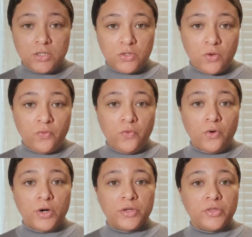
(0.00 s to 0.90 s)
so
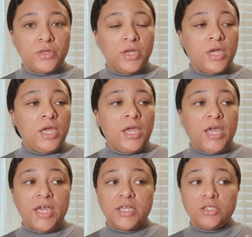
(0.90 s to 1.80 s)
forth,
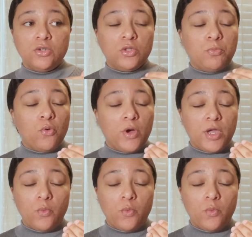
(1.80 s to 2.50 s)
it gets to the point